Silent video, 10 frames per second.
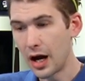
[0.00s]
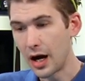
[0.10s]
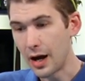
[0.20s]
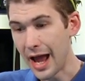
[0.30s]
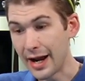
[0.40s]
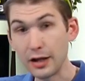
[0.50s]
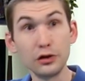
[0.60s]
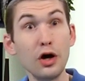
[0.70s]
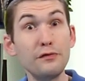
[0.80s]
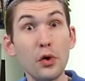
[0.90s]
Uh, and I
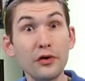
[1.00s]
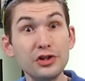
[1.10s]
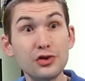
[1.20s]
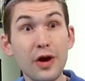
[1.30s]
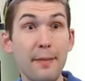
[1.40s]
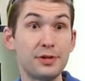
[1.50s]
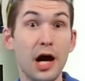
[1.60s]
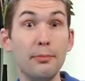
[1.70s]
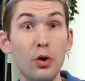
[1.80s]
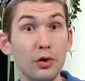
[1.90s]
love orange straps.
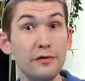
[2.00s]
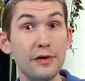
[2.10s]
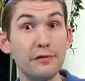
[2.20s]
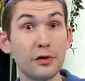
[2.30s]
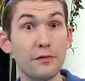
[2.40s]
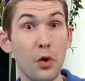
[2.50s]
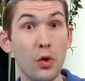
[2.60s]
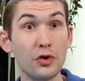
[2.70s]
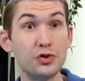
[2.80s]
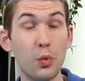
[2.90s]
I'm all in favor of
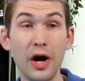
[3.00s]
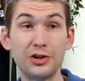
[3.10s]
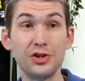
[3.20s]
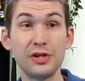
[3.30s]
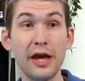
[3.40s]
orange watches.